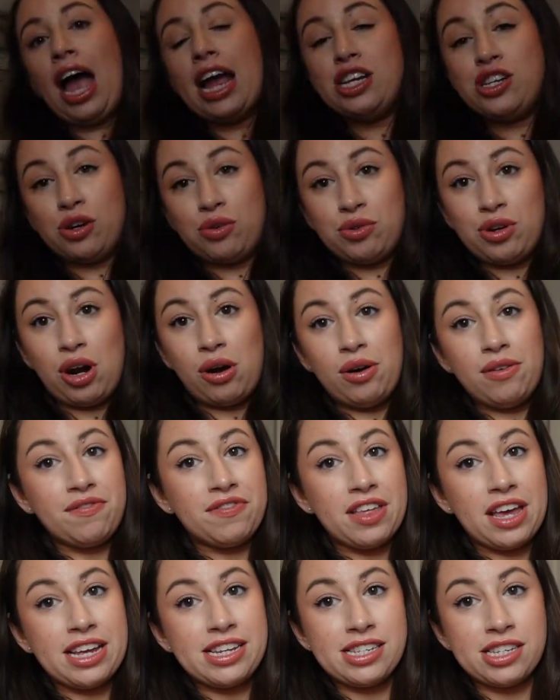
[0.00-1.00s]
I don't know
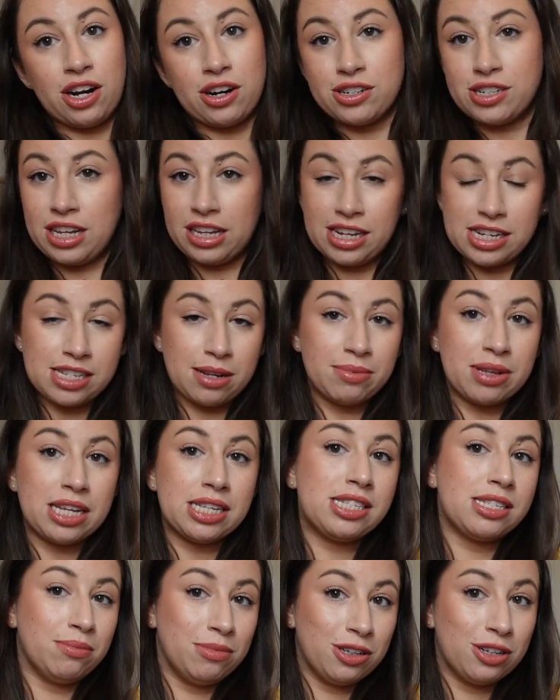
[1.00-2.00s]
if they are selling
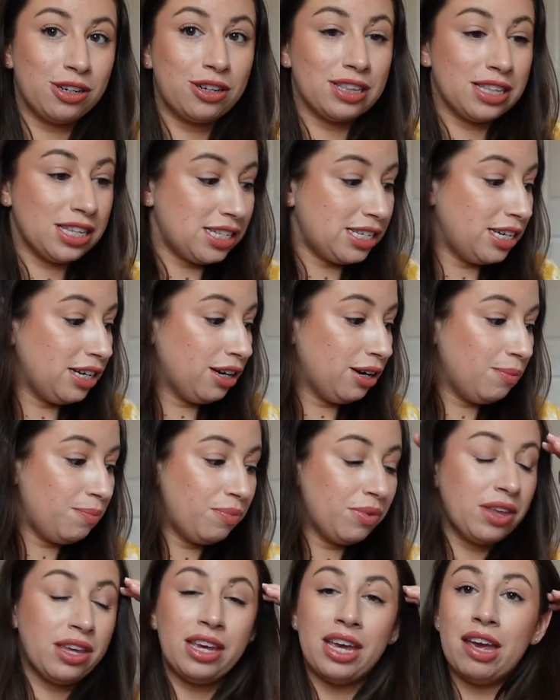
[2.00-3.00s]
something similar this year.
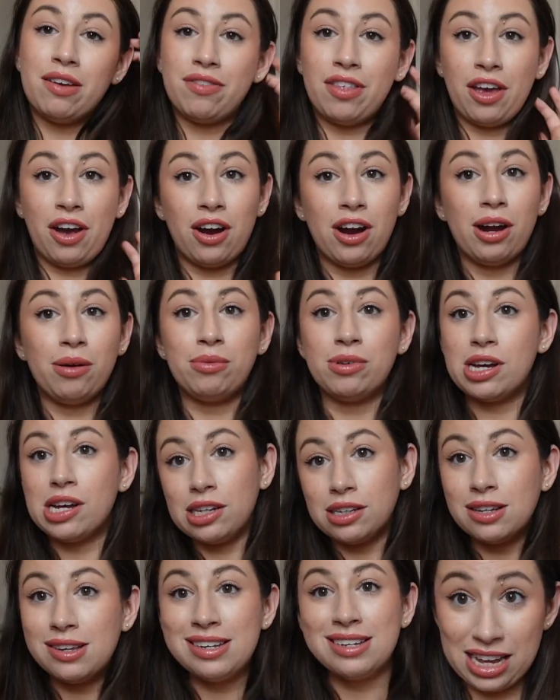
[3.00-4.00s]
If they are, I
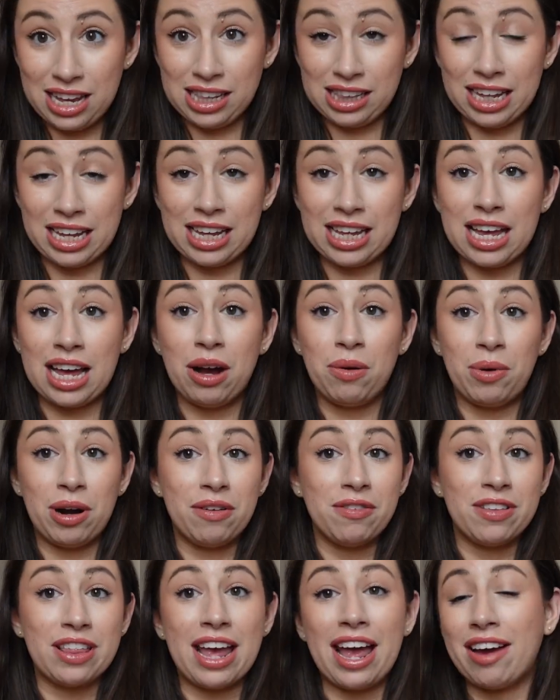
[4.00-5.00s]
will link
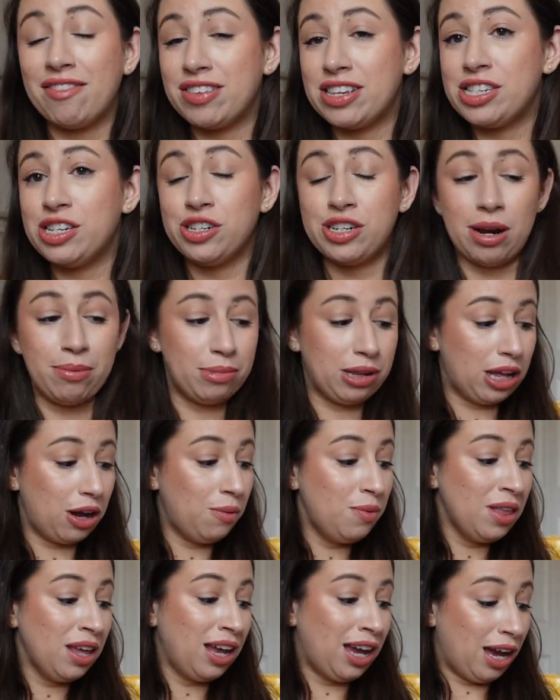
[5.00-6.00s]
whatever they have this year down below.